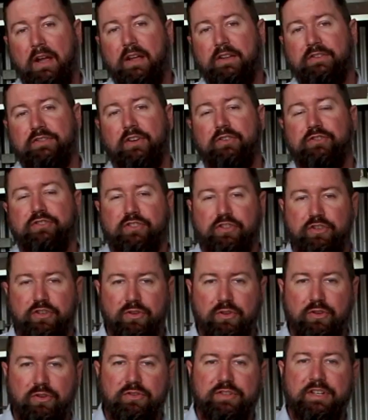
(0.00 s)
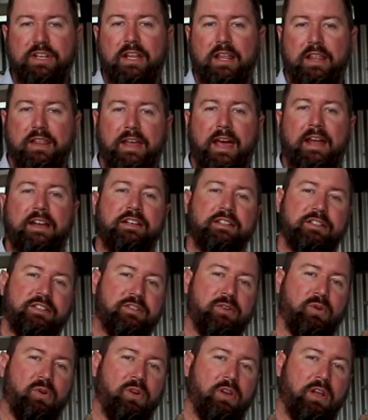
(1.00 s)
So choosing that
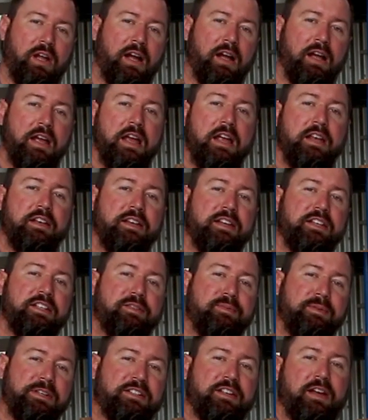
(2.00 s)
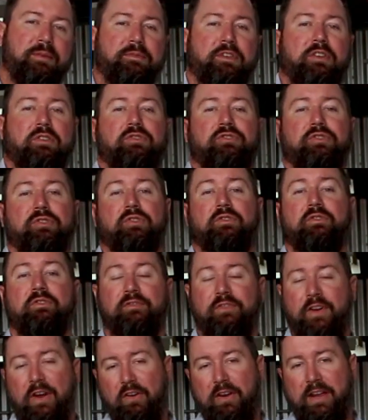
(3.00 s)
installer needs to be something you do
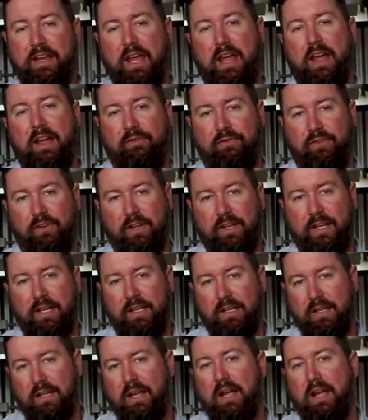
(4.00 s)
very carefully.